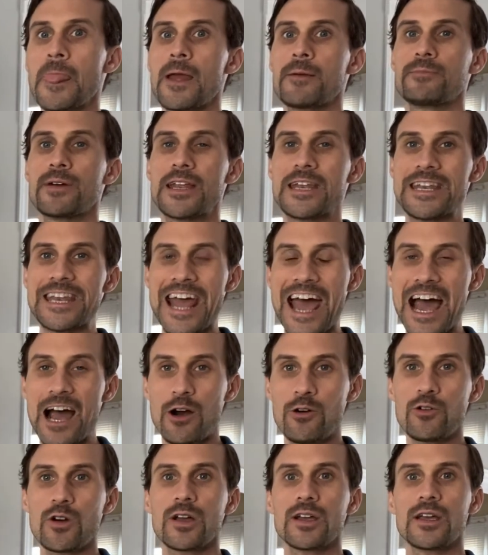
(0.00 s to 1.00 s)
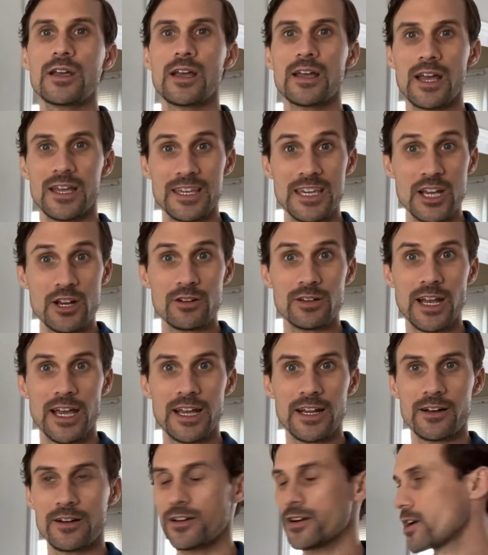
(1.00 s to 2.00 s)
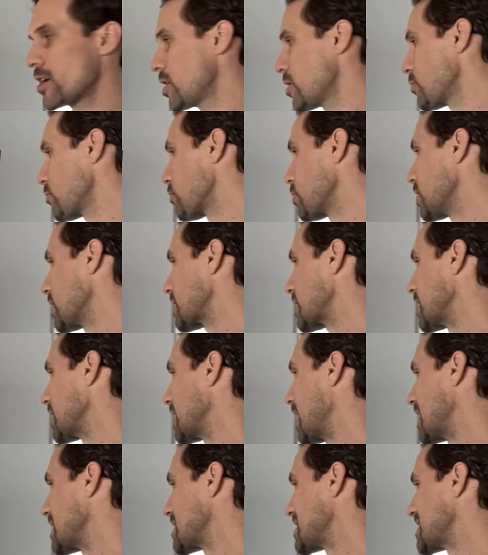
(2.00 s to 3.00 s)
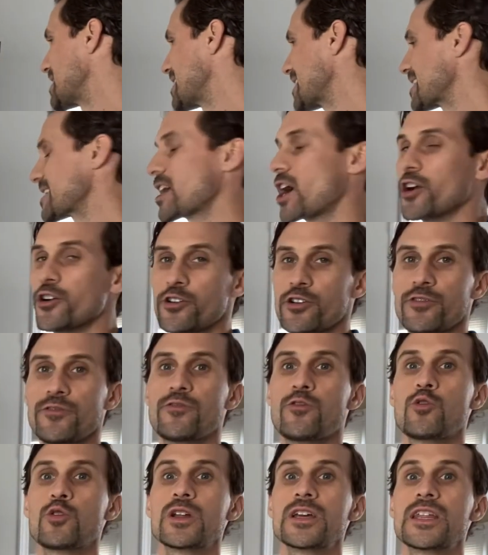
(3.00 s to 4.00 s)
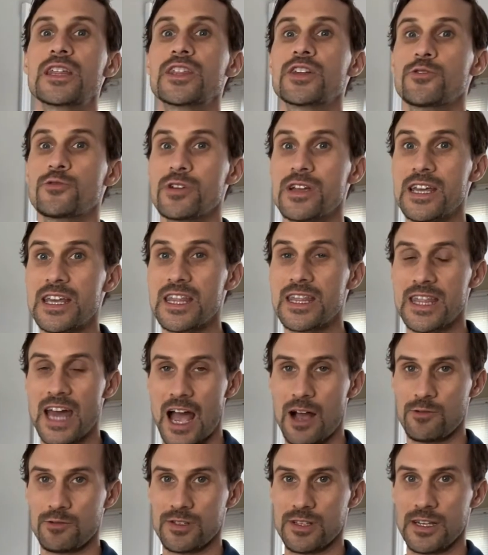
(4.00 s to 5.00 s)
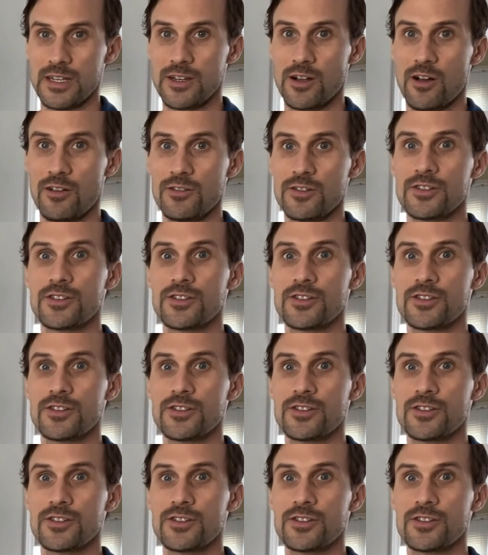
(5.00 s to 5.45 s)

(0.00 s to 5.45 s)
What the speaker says: But now, a year later, we're looking at $643,000.